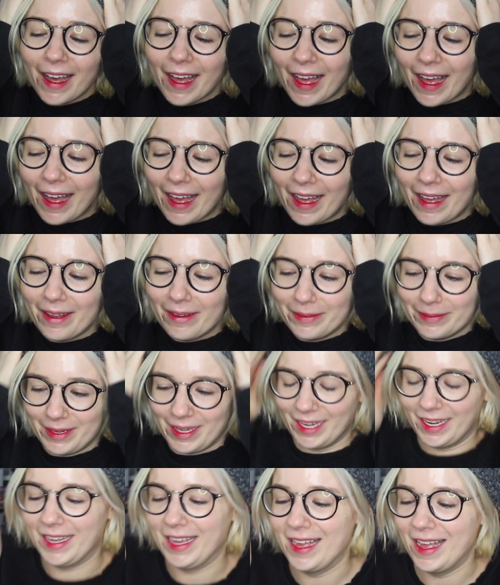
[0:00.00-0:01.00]
Oh
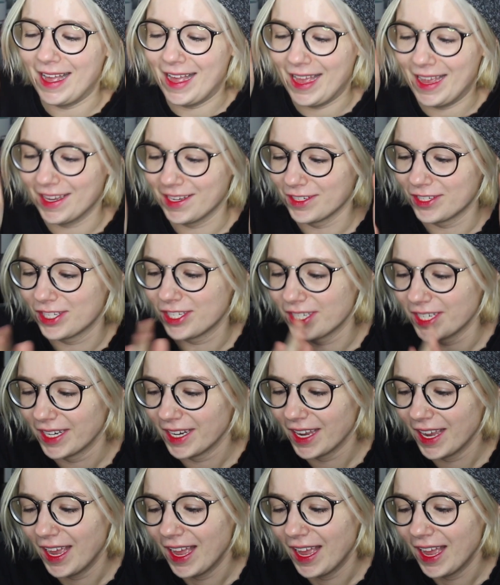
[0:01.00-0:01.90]
my gosh.